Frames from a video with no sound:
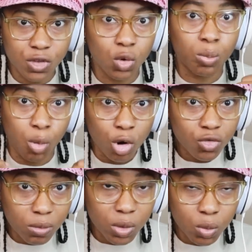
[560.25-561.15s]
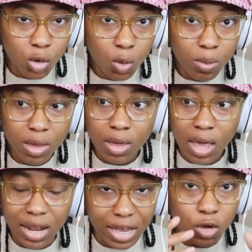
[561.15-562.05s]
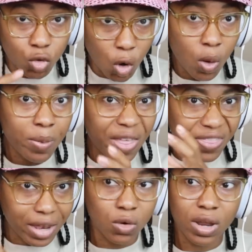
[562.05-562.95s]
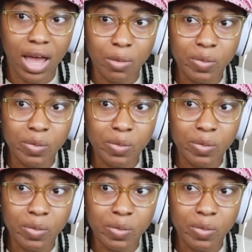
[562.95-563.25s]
you were born from the womb and like you grow up and then you die.